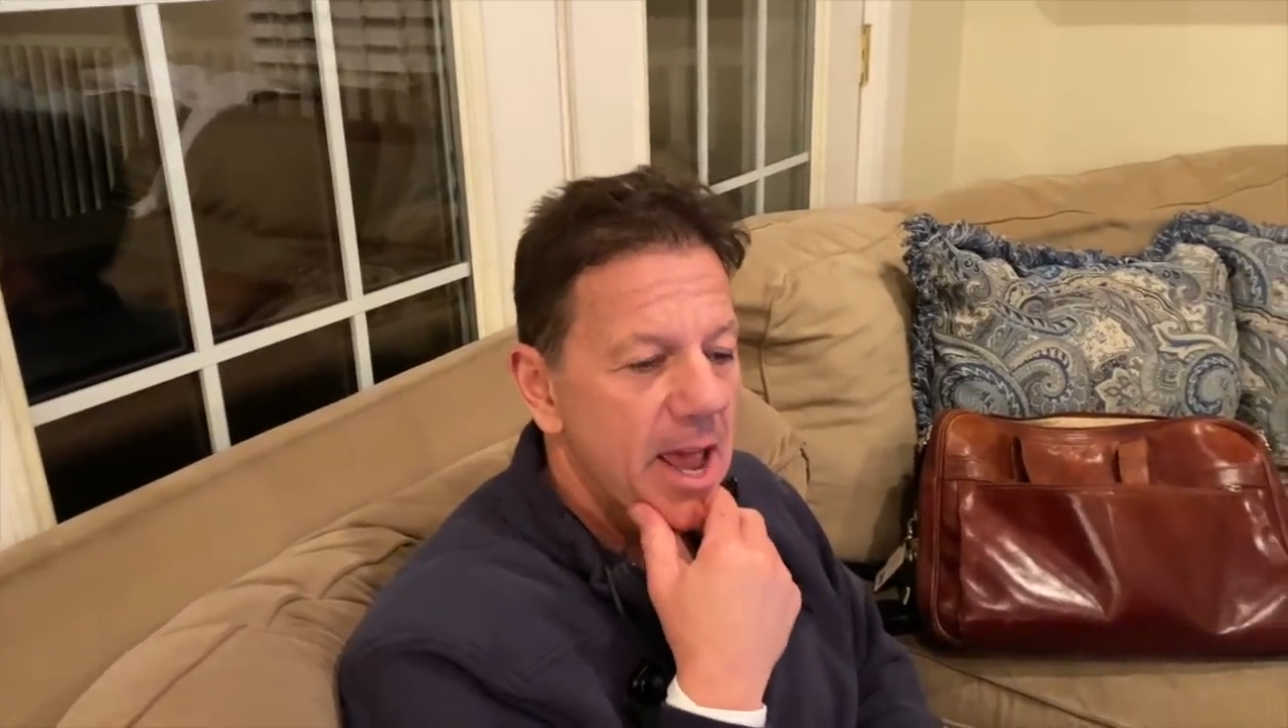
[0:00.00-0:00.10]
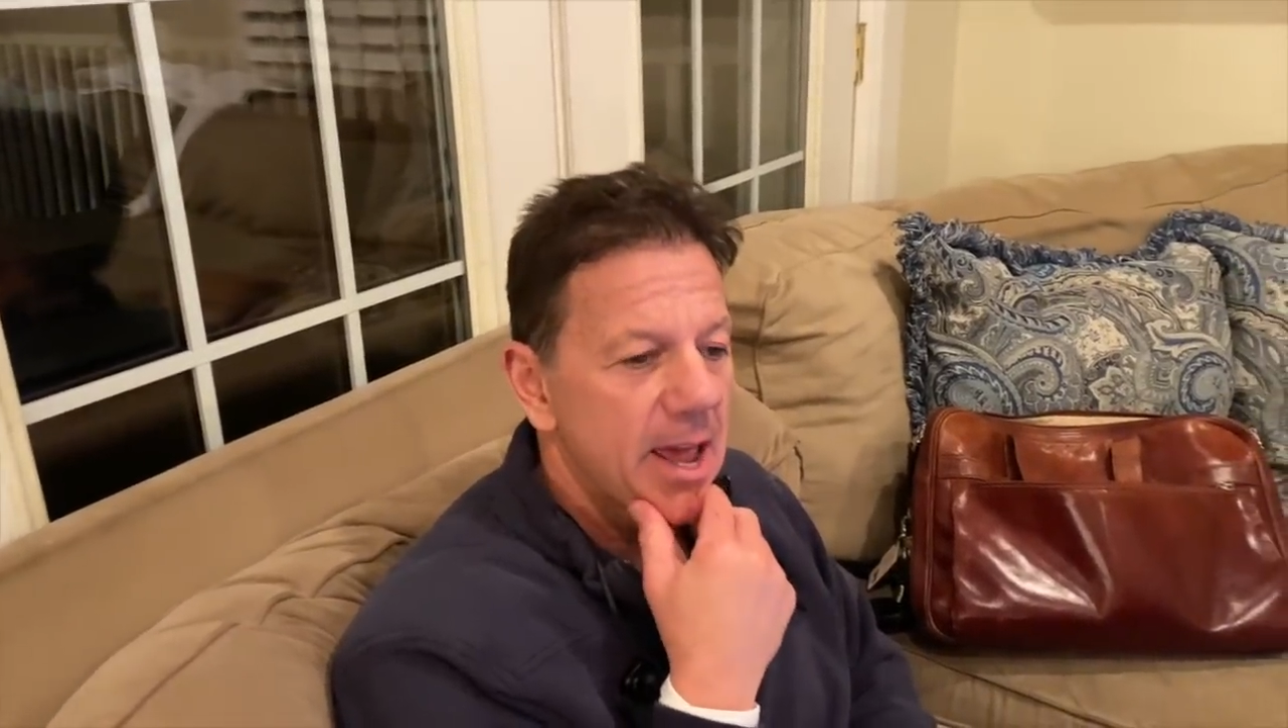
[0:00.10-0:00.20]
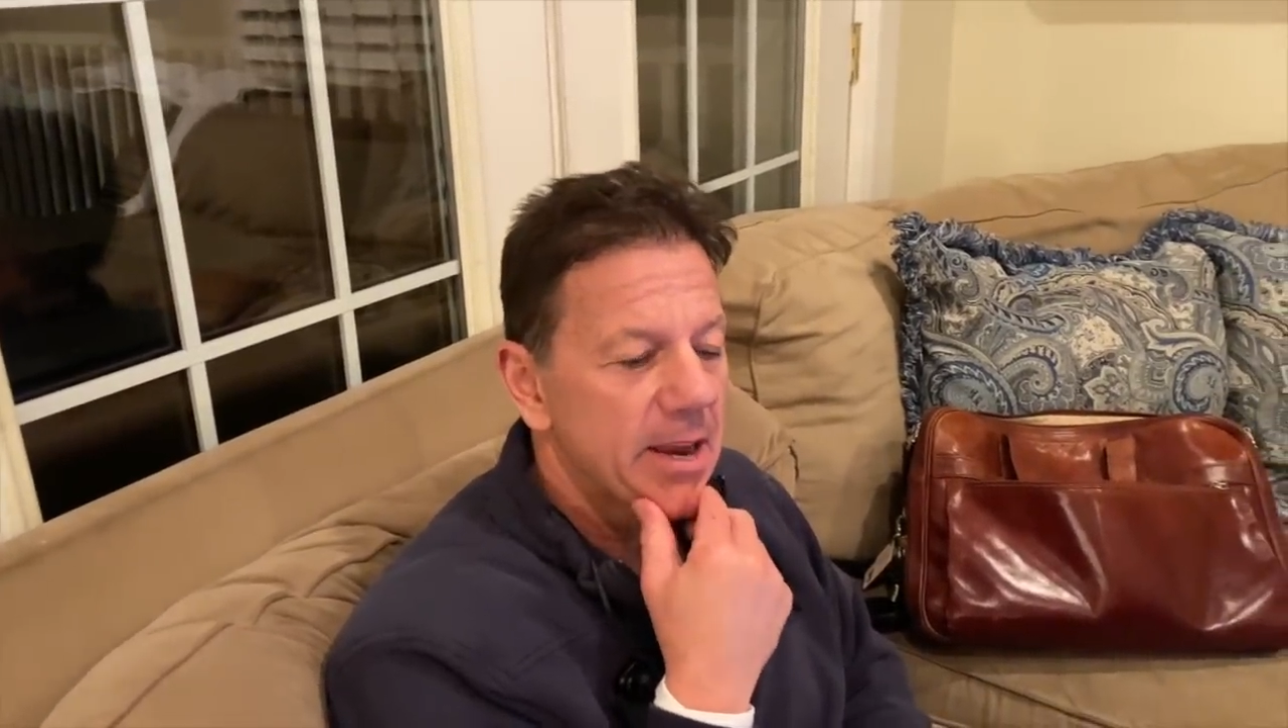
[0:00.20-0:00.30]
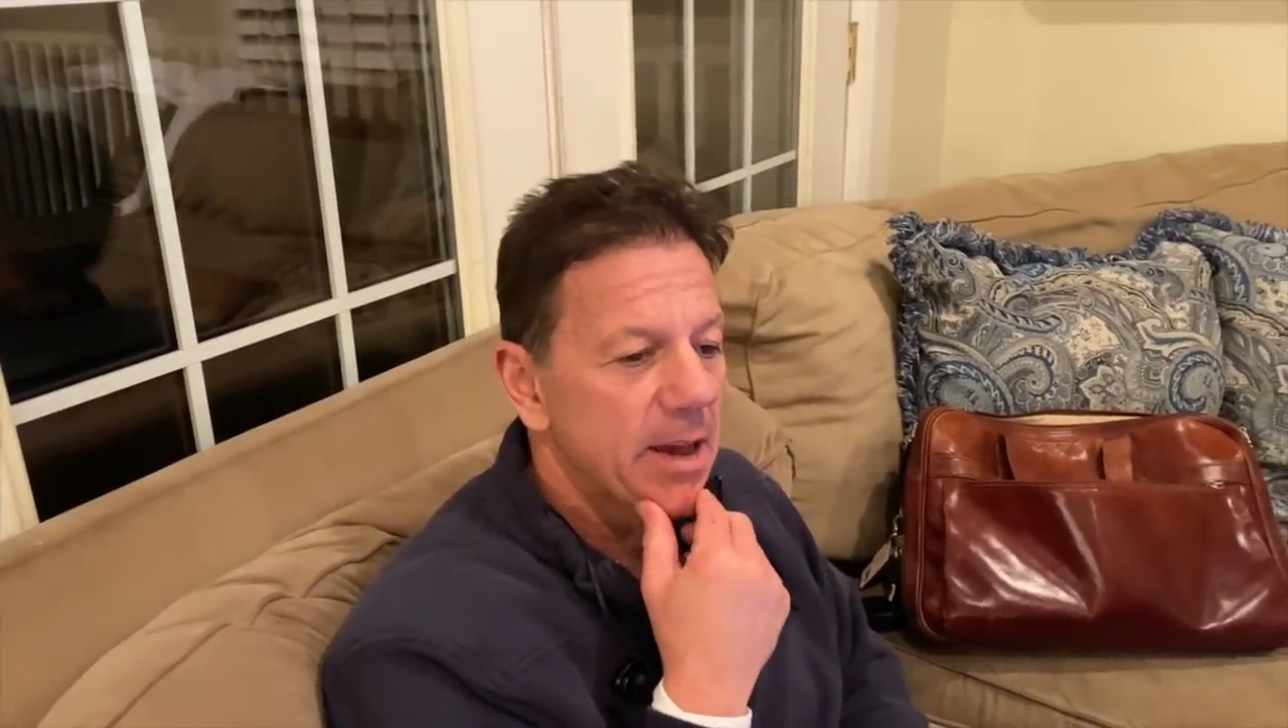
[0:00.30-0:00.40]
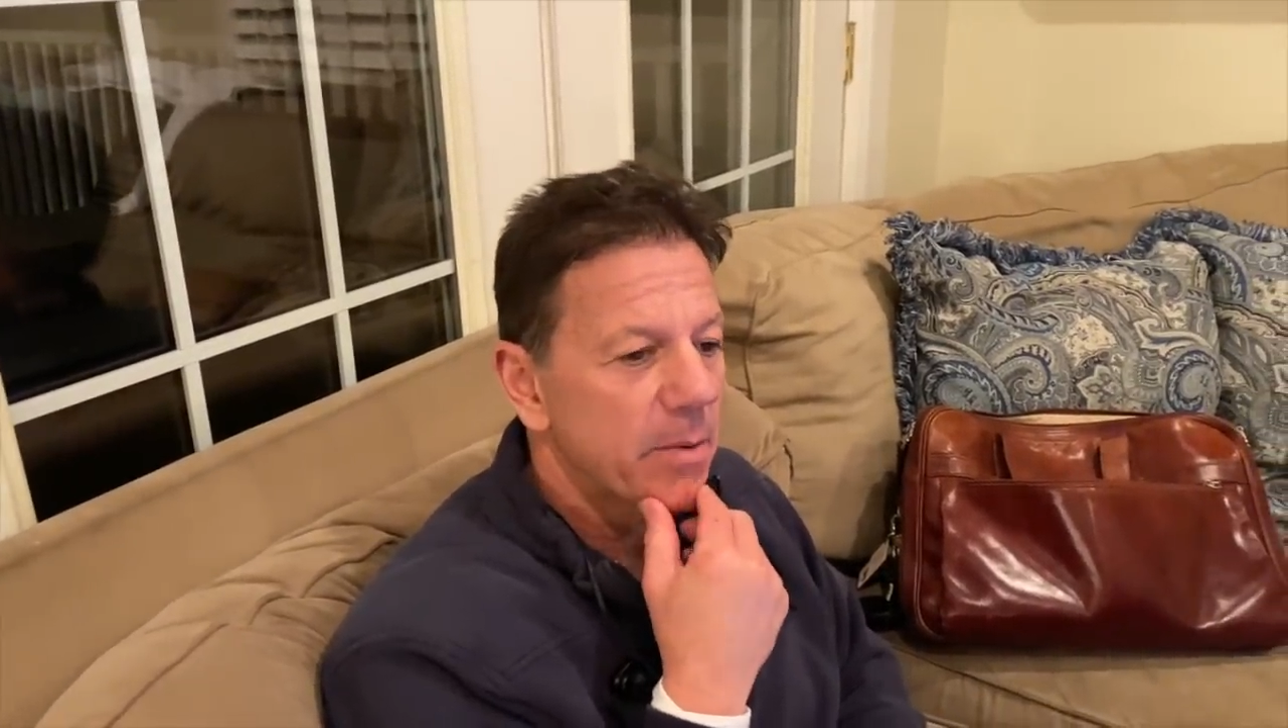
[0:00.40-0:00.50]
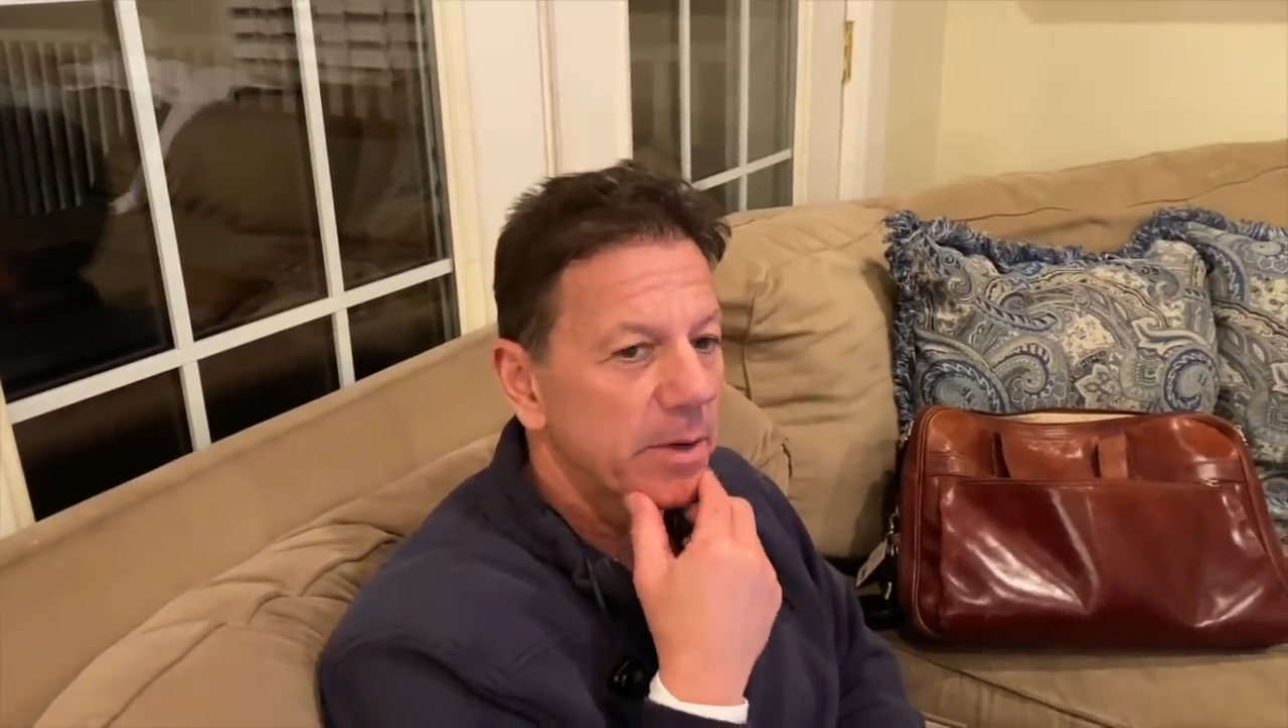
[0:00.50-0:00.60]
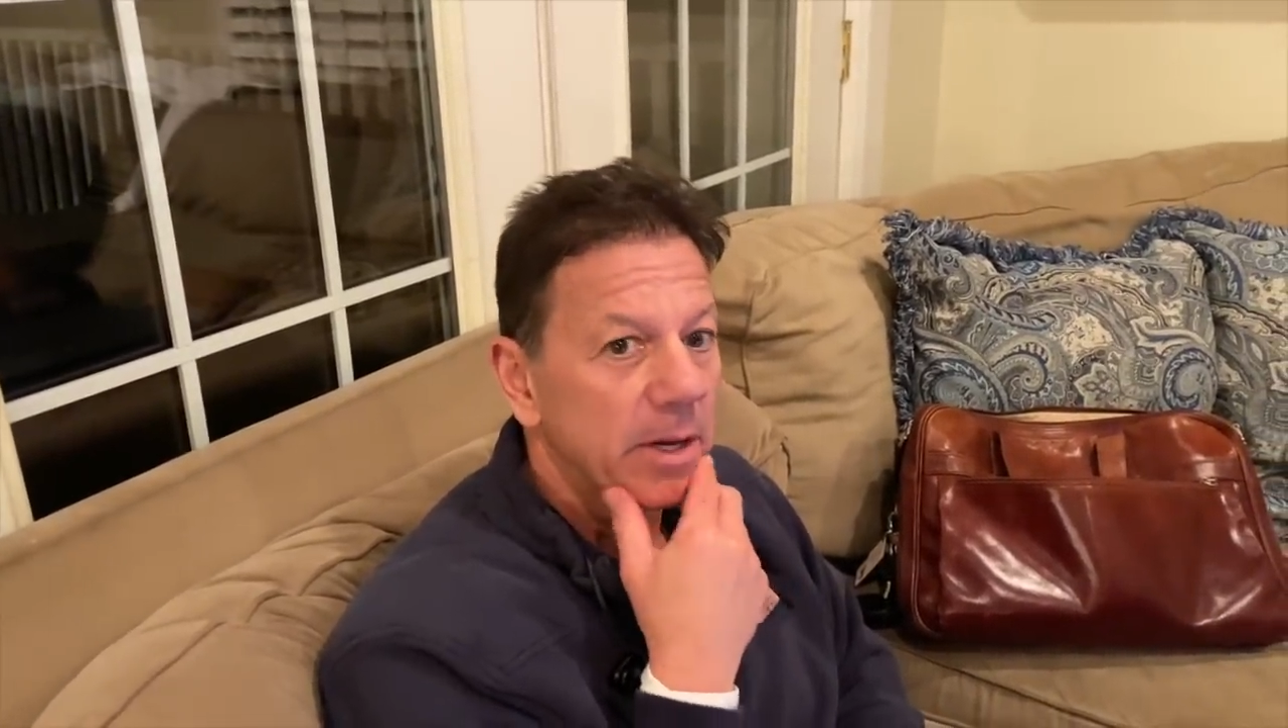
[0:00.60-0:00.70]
and uh,